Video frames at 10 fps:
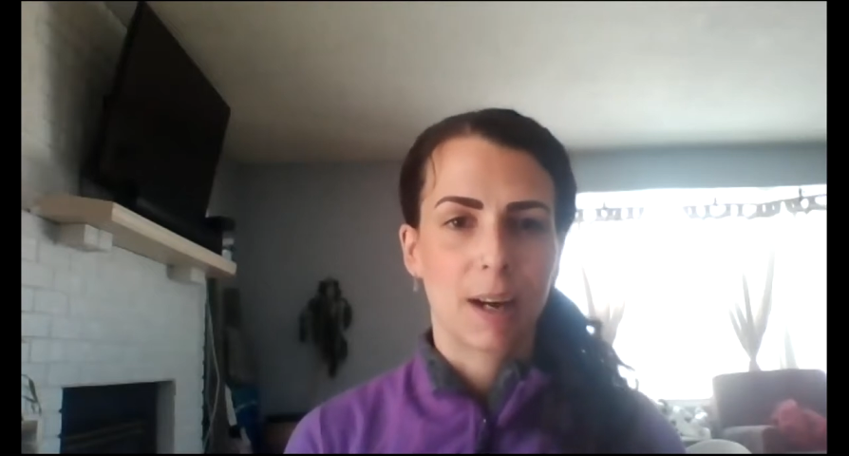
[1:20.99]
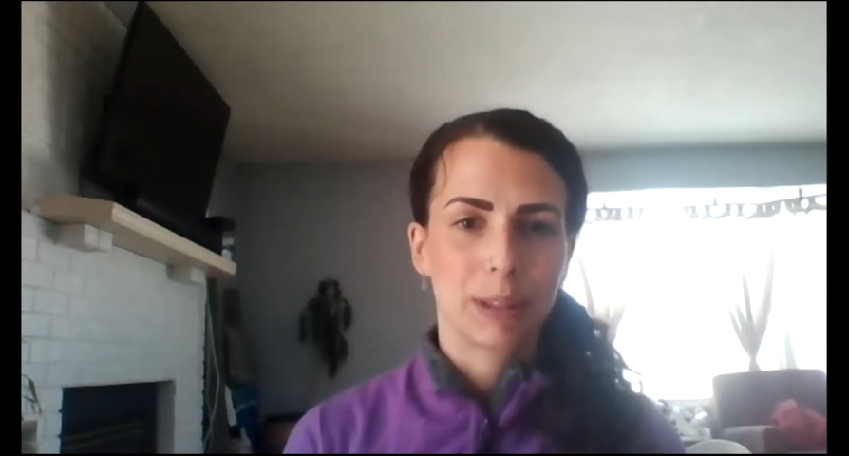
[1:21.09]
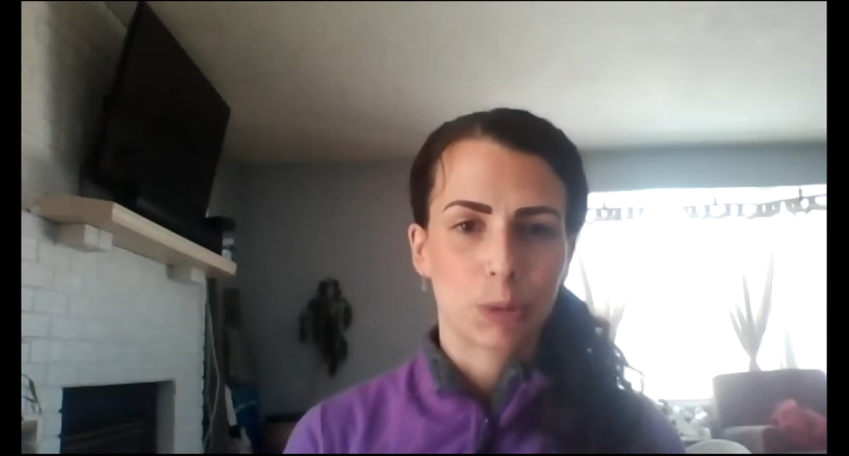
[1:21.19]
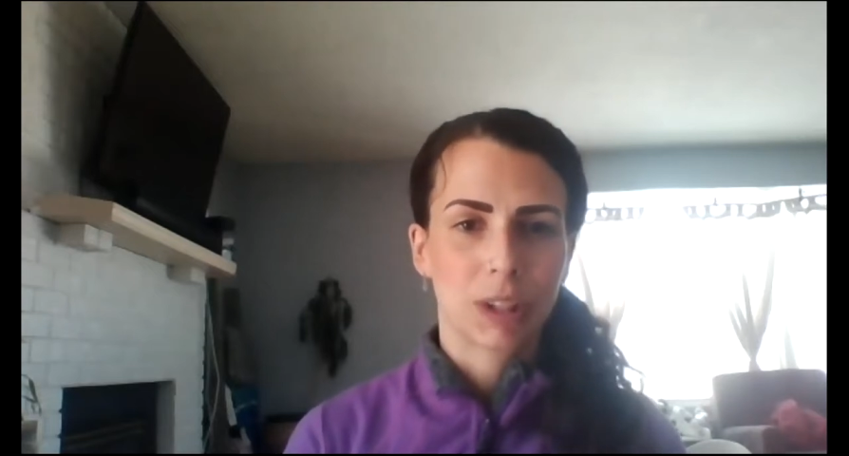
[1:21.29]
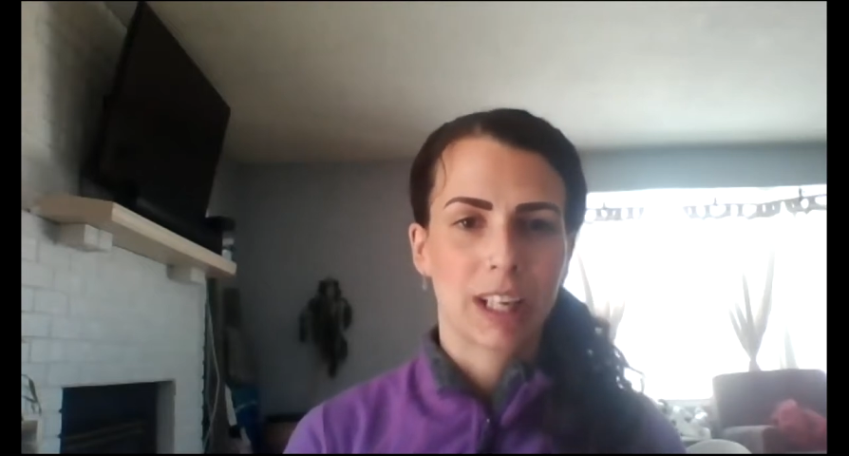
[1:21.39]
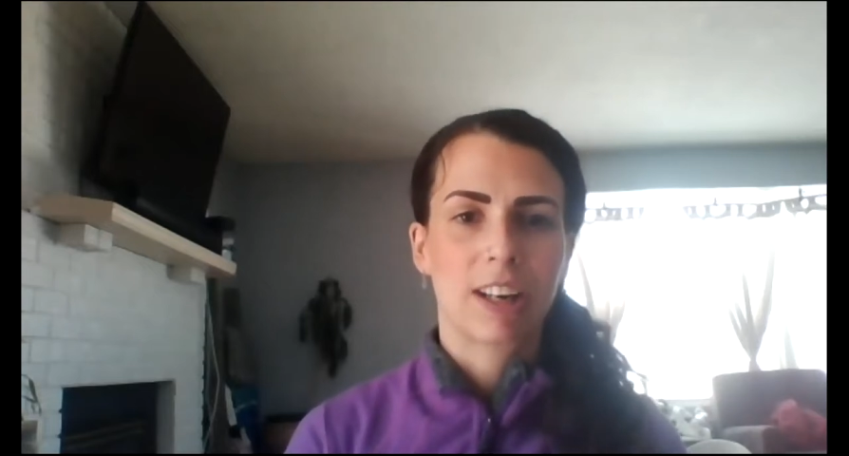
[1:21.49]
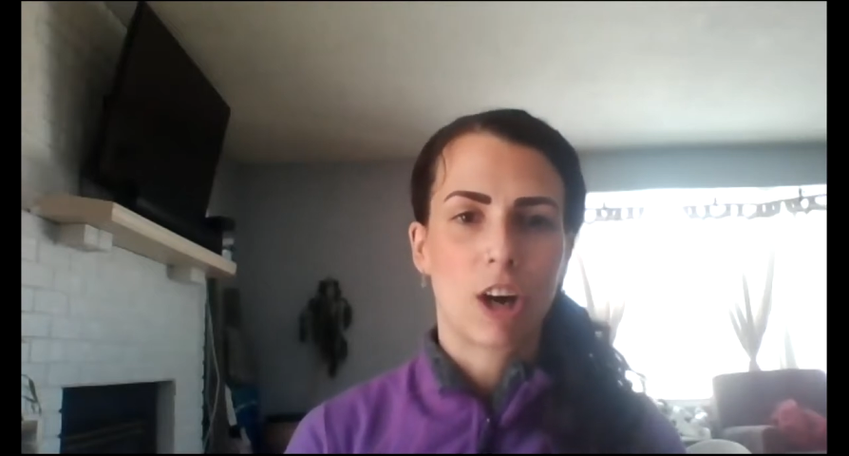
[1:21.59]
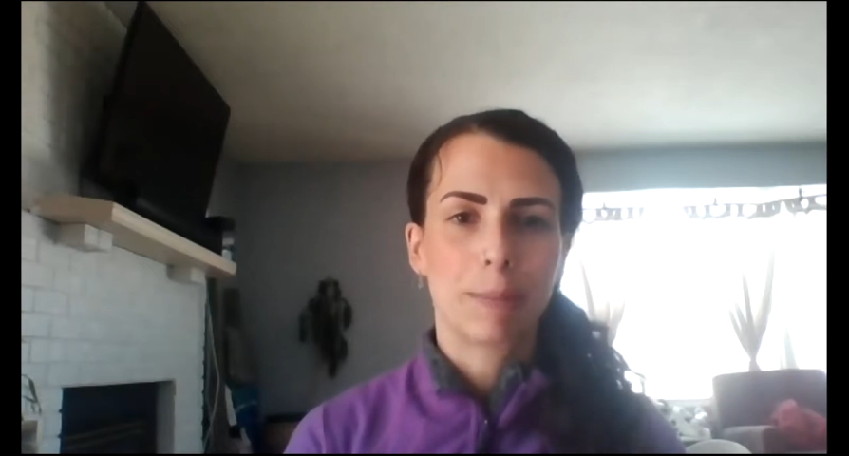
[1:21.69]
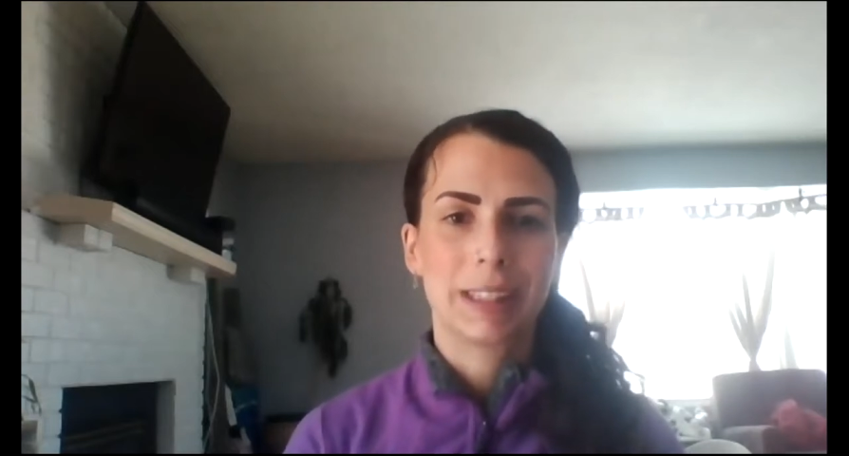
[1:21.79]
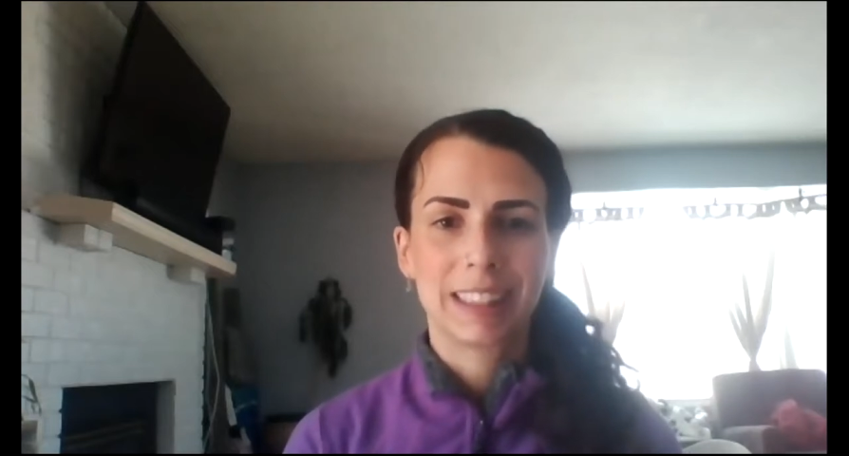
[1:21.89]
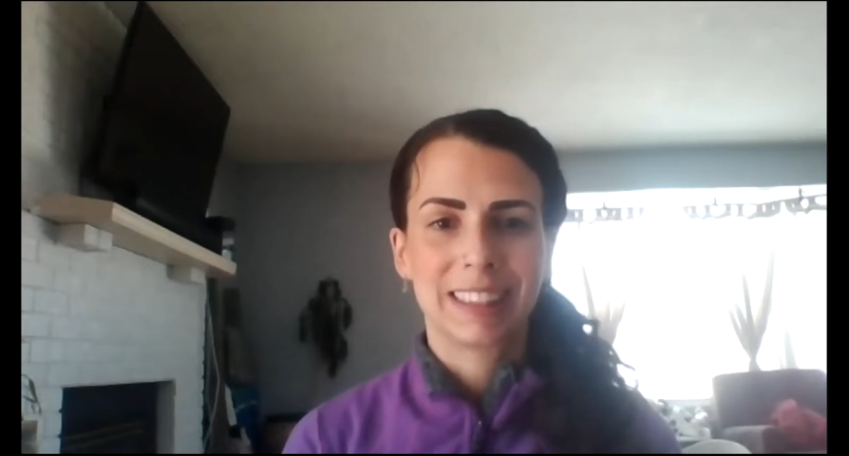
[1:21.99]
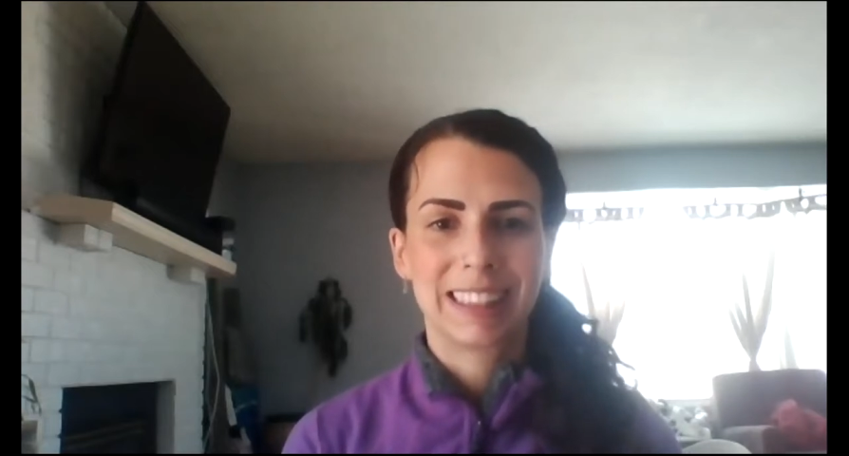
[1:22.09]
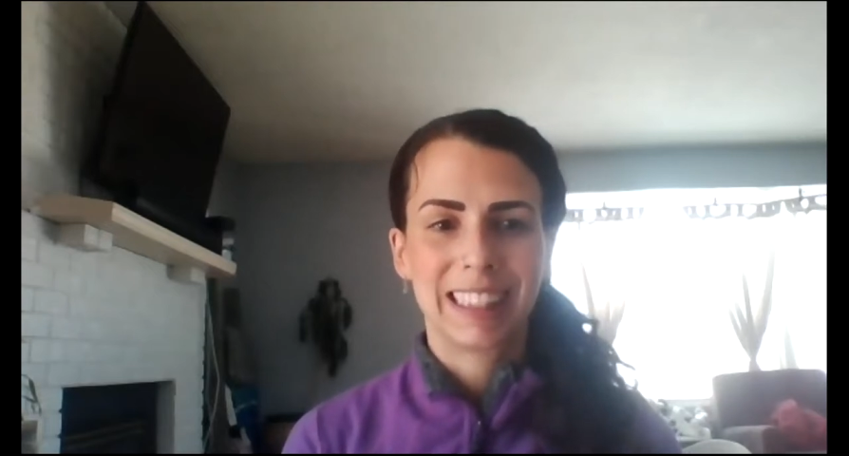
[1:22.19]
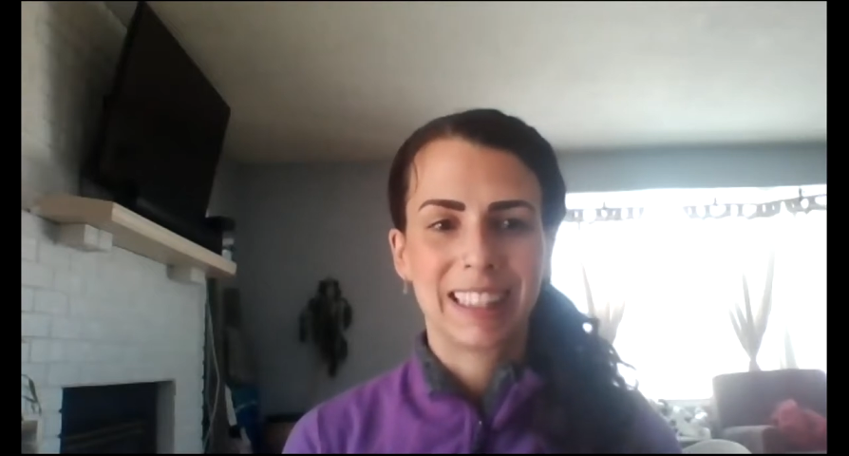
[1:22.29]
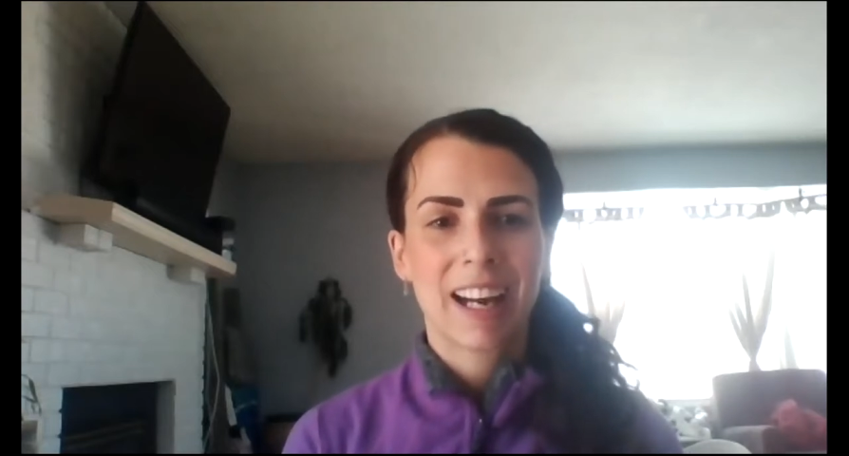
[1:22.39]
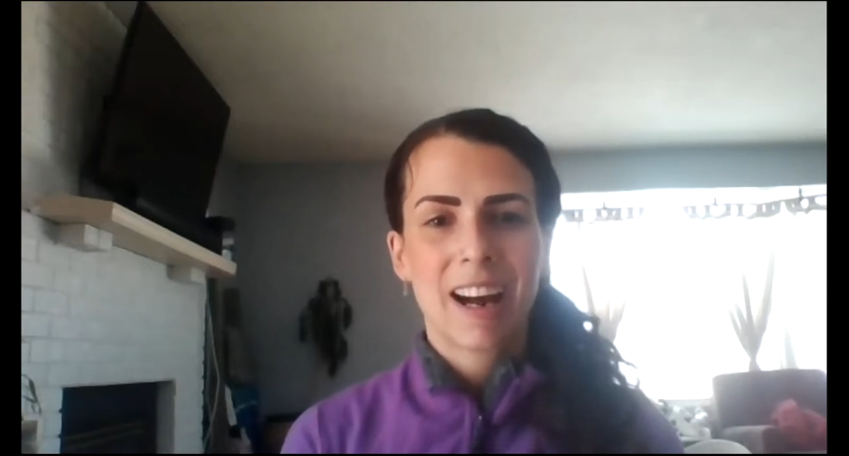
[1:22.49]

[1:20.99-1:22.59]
It's one that I commonly see